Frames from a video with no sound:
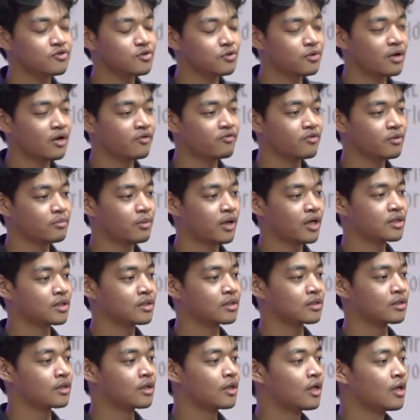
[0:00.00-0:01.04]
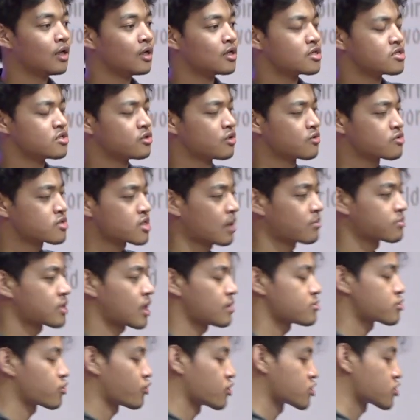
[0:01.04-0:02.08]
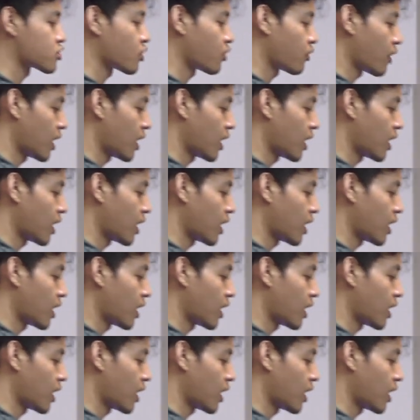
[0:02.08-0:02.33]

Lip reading: to everybody. You know, sometimes we are so